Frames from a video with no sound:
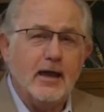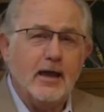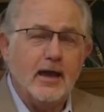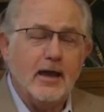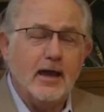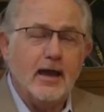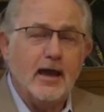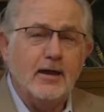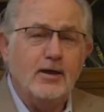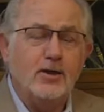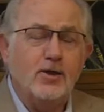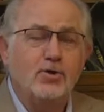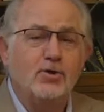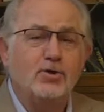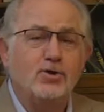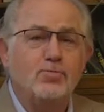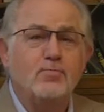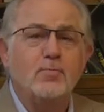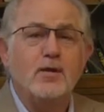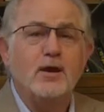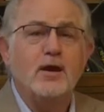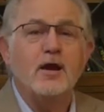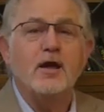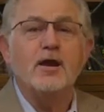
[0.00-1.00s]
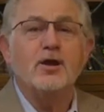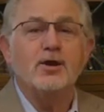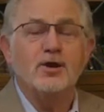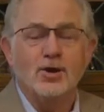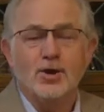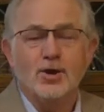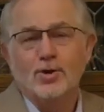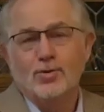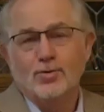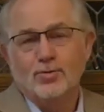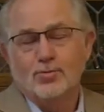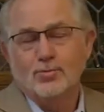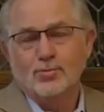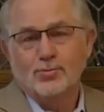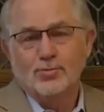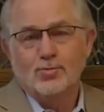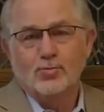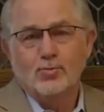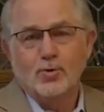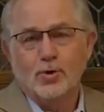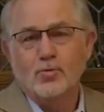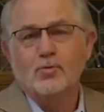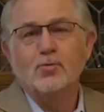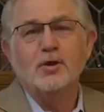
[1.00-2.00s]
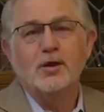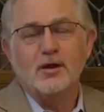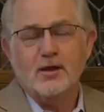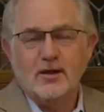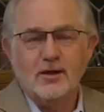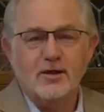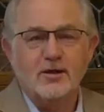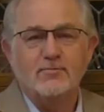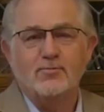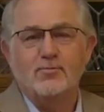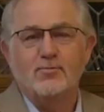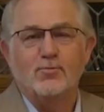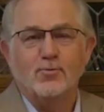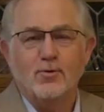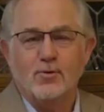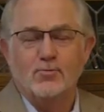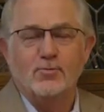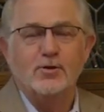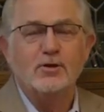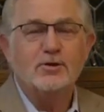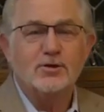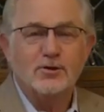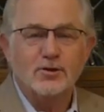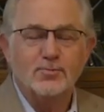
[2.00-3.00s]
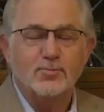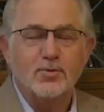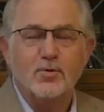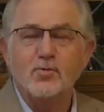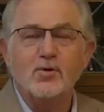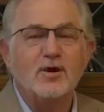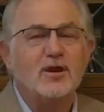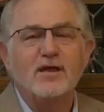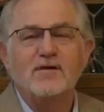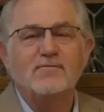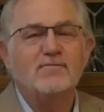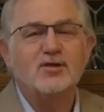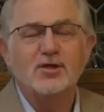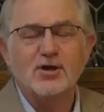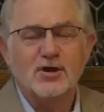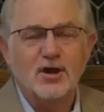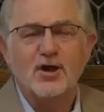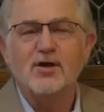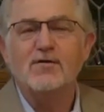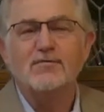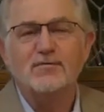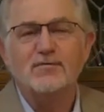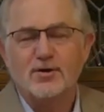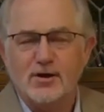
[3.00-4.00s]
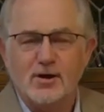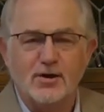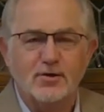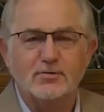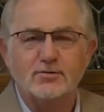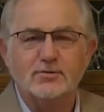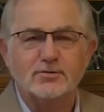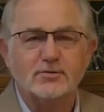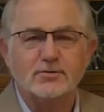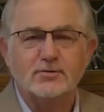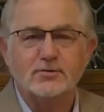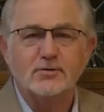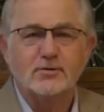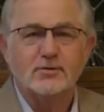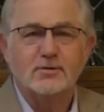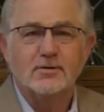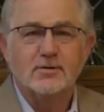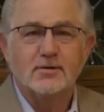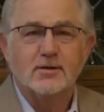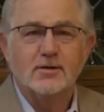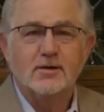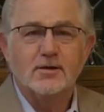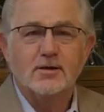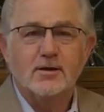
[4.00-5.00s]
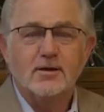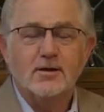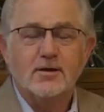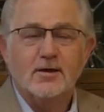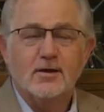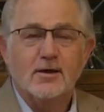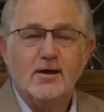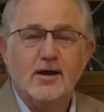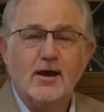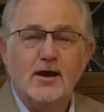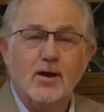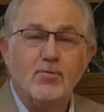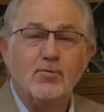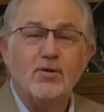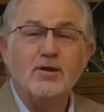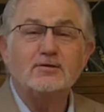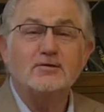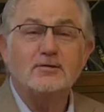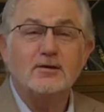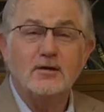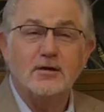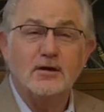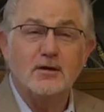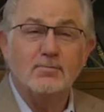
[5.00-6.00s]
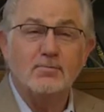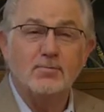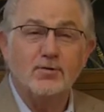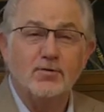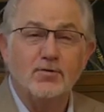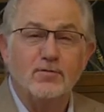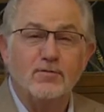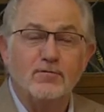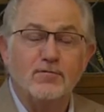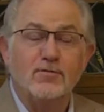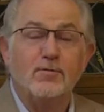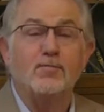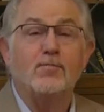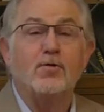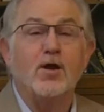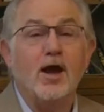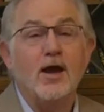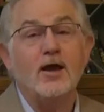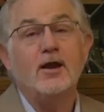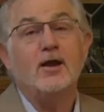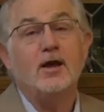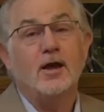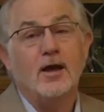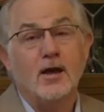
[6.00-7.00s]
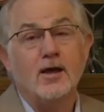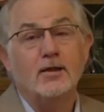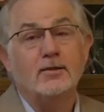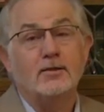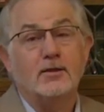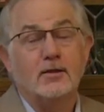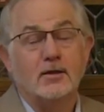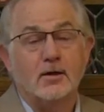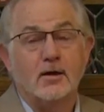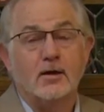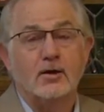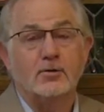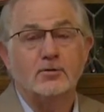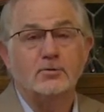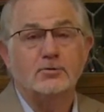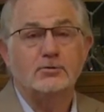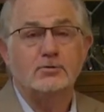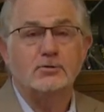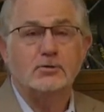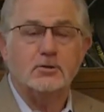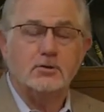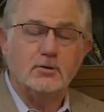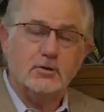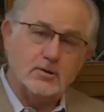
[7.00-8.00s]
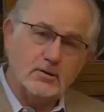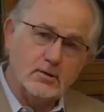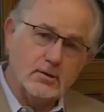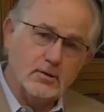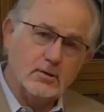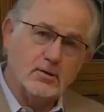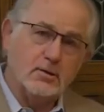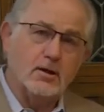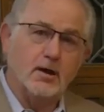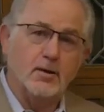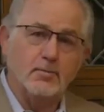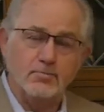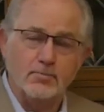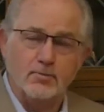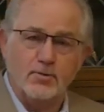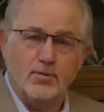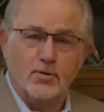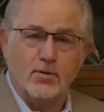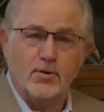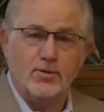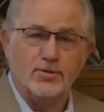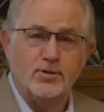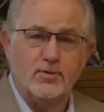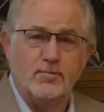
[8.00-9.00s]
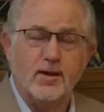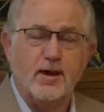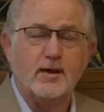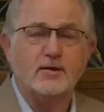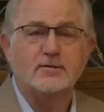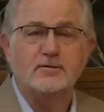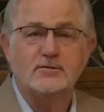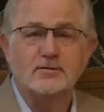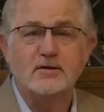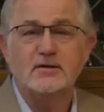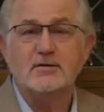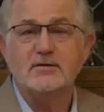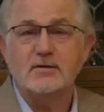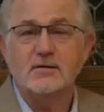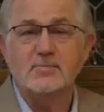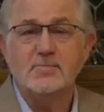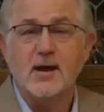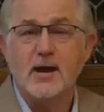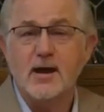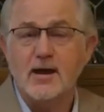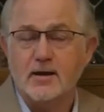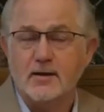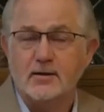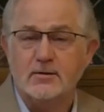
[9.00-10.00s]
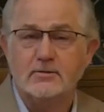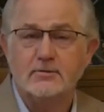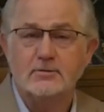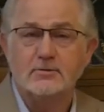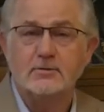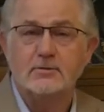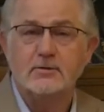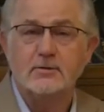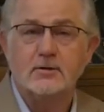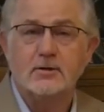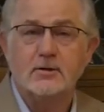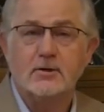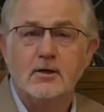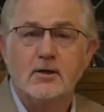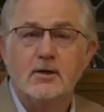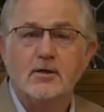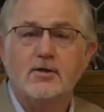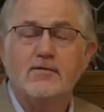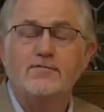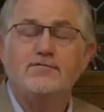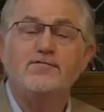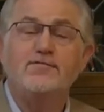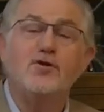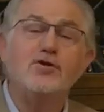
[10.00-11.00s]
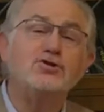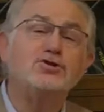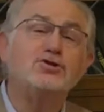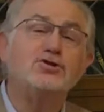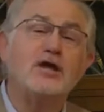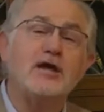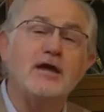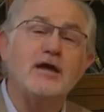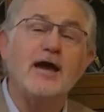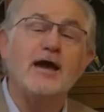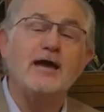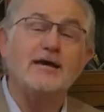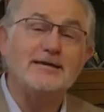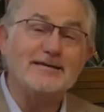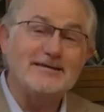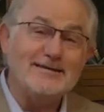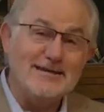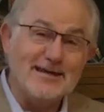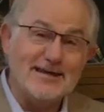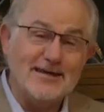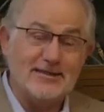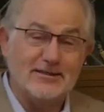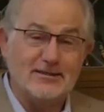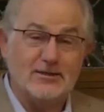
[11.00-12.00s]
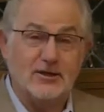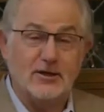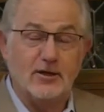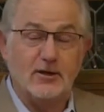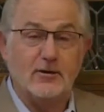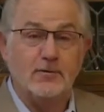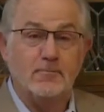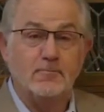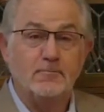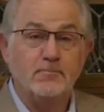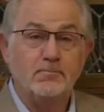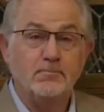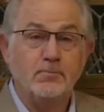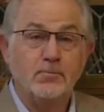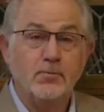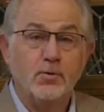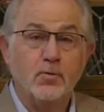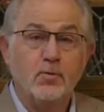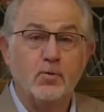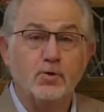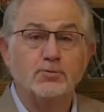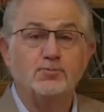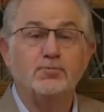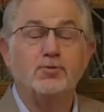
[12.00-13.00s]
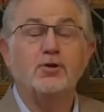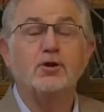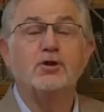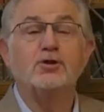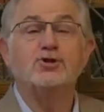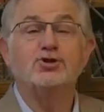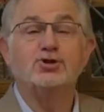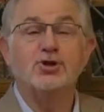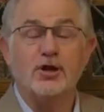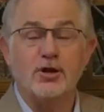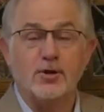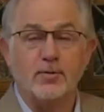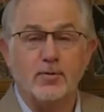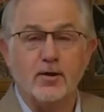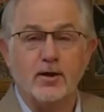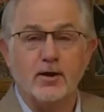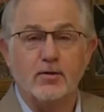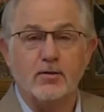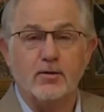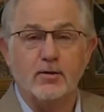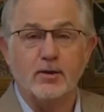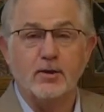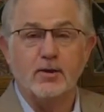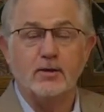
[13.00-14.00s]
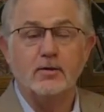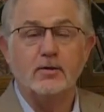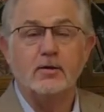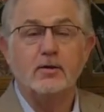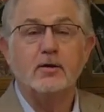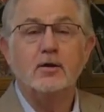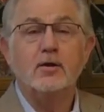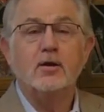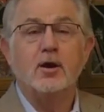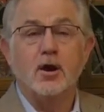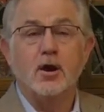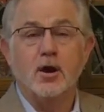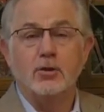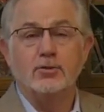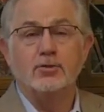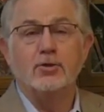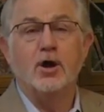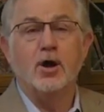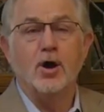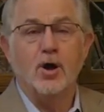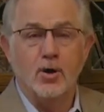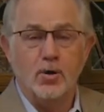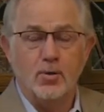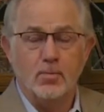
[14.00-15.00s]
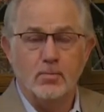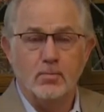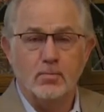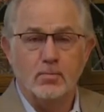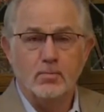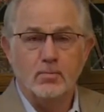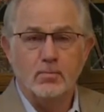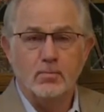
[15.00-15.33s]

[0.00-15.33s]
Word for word: I know you may not know where we live and what we do, but we live in the Gulf Coast. And I recently moved from right on the coast up north about sixty miles. The first thing I did there was put a generator in on the home.